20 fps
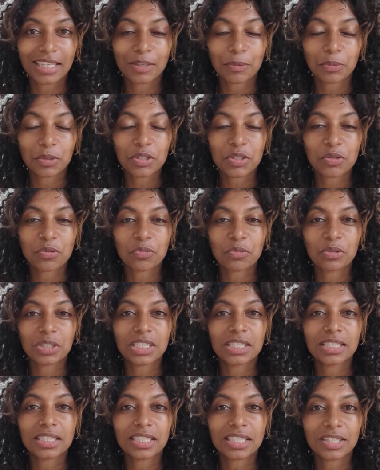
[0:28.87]
it was a
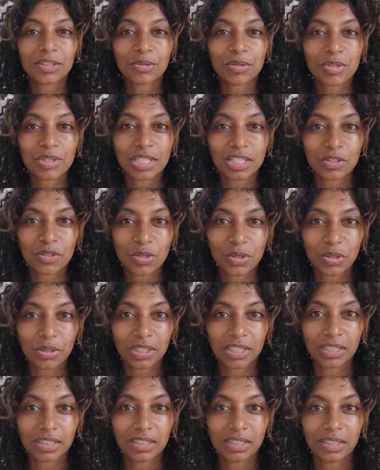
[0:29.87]
really interesting
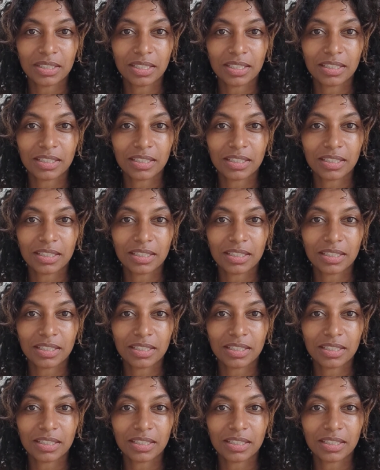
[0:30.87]
journey